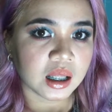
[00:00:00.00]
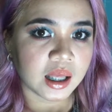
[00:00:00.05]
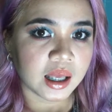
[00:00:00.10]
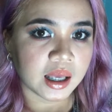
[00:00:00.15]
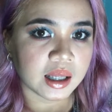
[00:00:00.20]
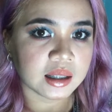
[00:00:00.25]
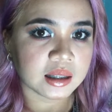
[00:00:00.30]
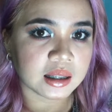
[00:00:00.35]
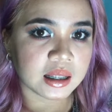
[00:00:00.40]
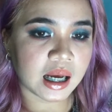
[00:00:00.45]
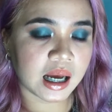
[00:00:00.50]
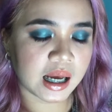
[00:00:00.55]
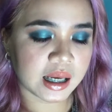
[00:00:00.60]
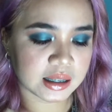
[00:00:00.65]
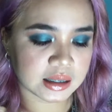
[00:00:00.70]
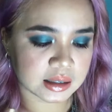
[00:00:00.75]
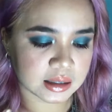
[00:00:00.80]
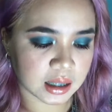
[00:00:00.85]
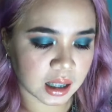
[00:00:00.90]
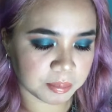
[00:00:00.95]
and
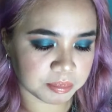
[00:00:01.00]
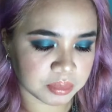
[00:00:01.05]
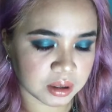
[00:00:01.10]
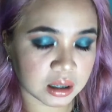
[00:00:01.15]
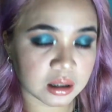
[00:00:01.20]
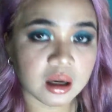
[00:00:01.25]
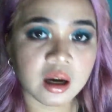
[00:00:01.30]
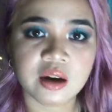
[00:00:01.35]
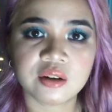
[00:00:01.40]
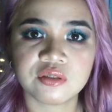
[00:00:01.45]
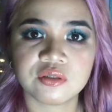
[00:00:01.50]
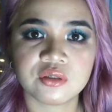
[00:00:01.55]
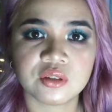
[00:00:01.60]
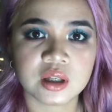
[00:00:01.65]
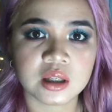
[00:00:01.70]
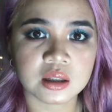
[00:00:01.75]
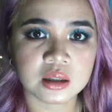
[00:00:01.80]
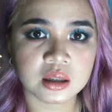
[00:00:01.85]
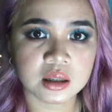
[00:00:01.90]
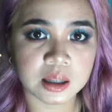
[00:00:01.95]
I topped it off
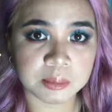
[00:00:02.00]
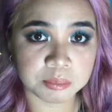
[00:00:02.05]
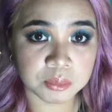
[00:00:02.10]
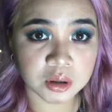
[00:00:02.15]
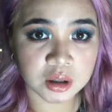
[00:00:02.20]
with lip